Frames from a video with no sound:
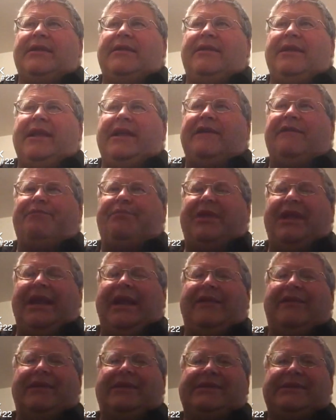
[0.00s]
think of
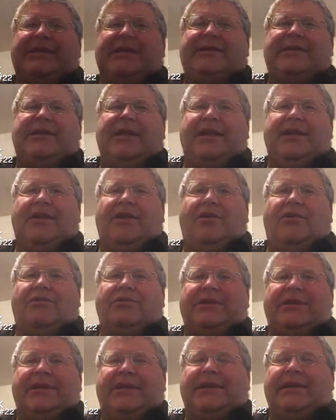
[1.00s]
playing the 16th
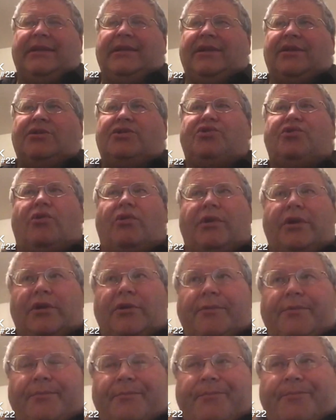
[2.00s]
note a little shorter